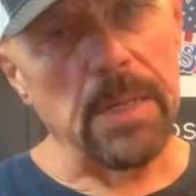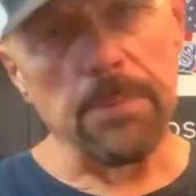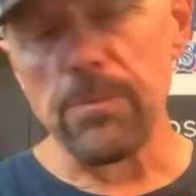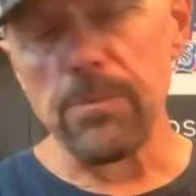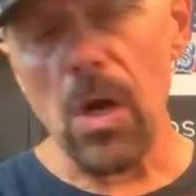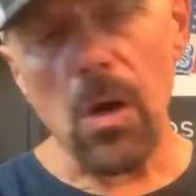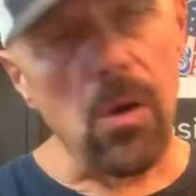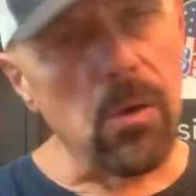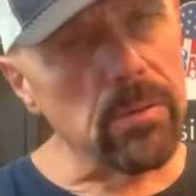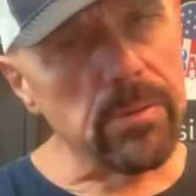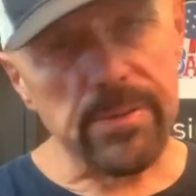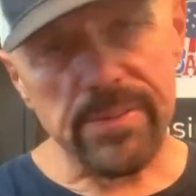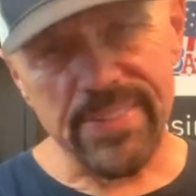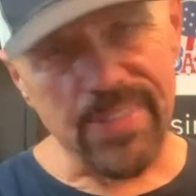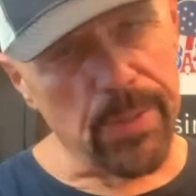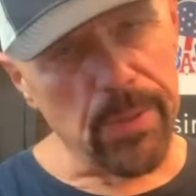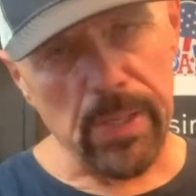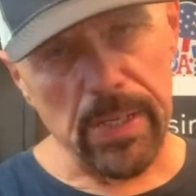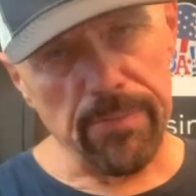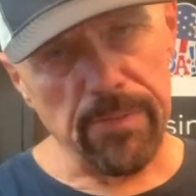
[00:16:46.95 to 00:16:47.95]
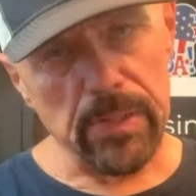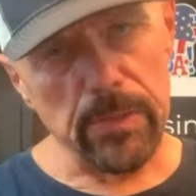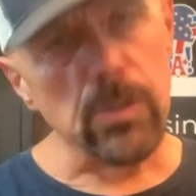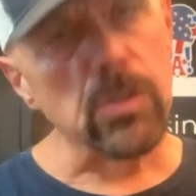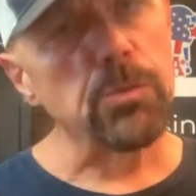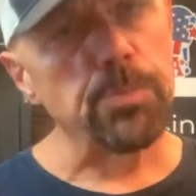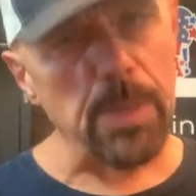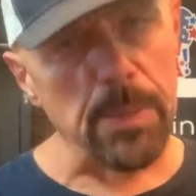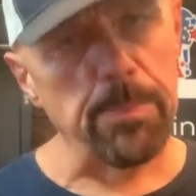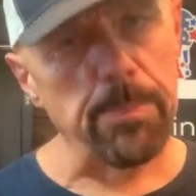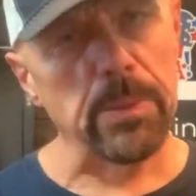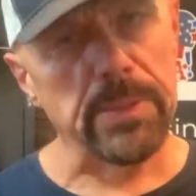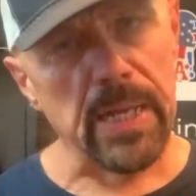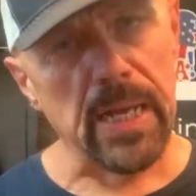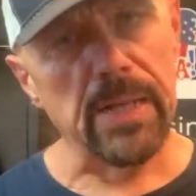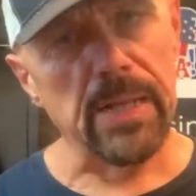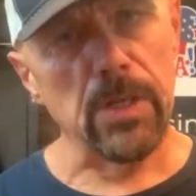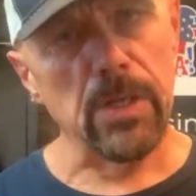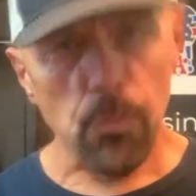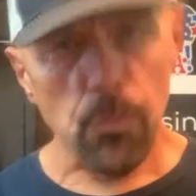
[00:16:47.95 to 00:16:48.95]
Don't even. Those people
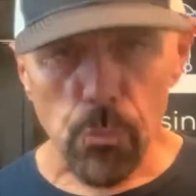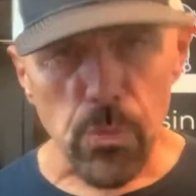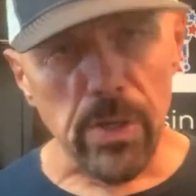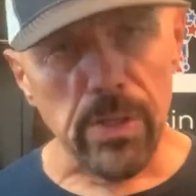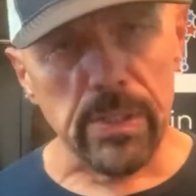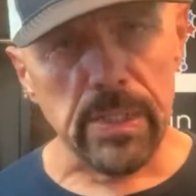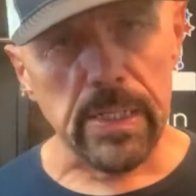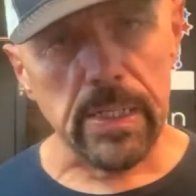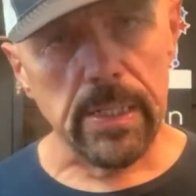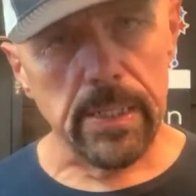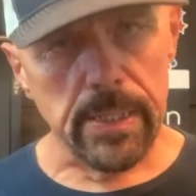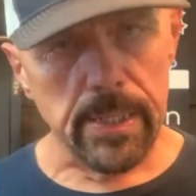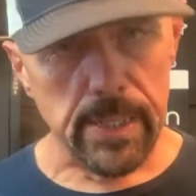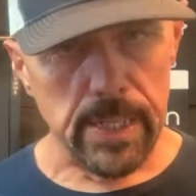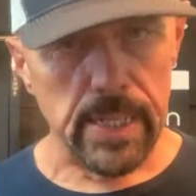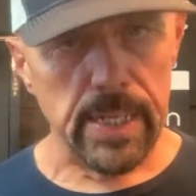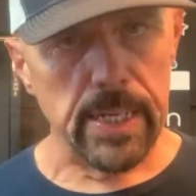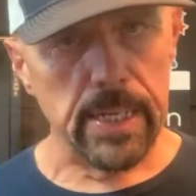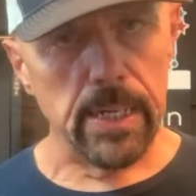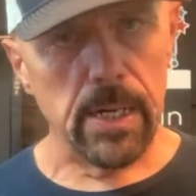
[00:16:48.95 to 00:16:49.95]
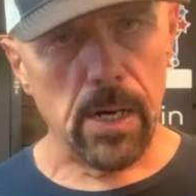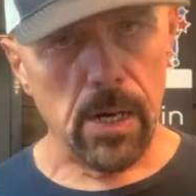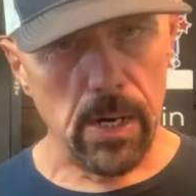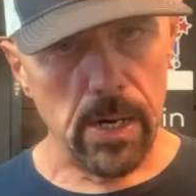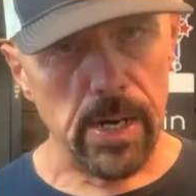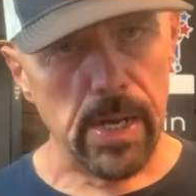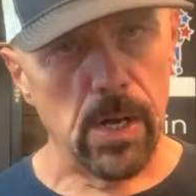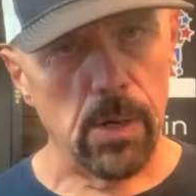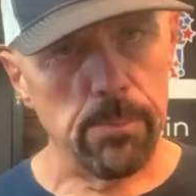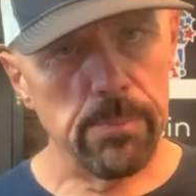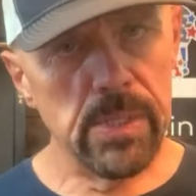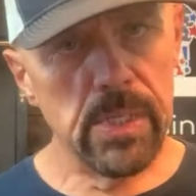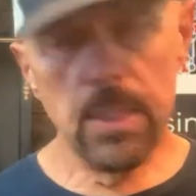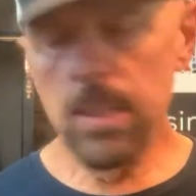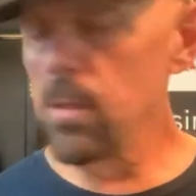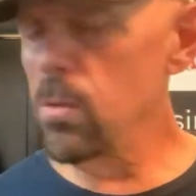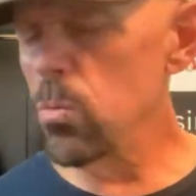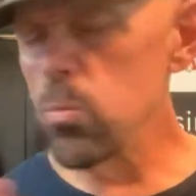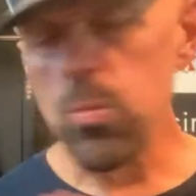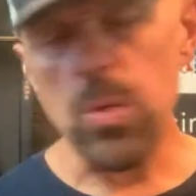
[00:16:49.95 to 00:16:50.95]
down there really need our help.
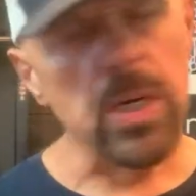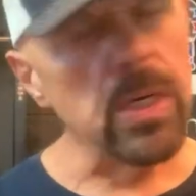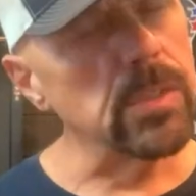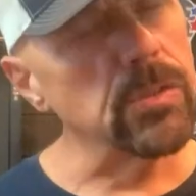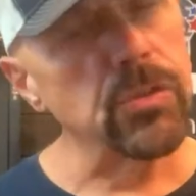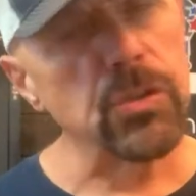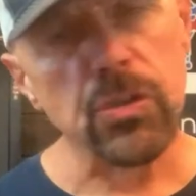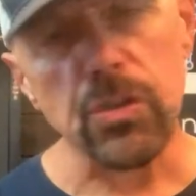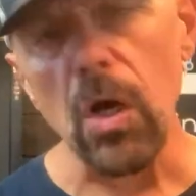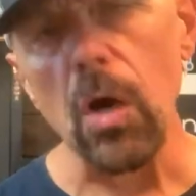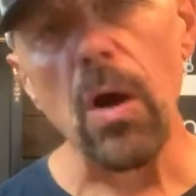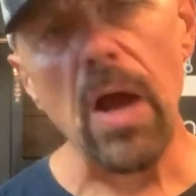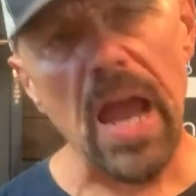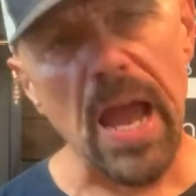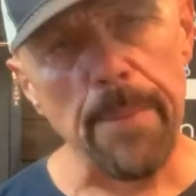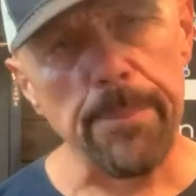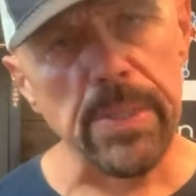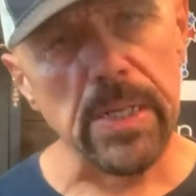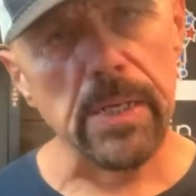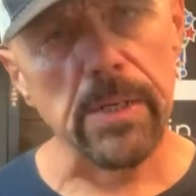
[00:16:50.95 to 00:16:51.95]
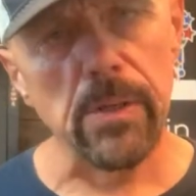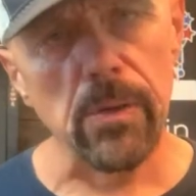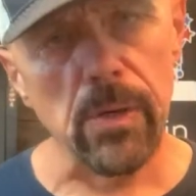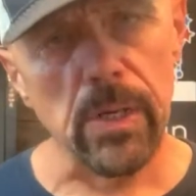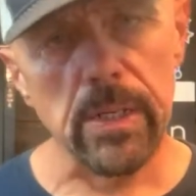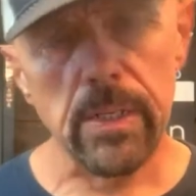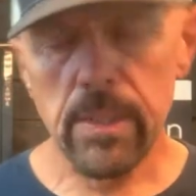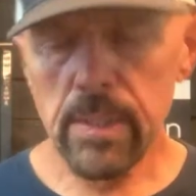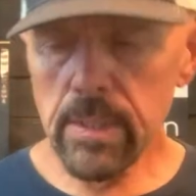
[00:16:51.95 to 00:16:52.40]
We are so happy to do it.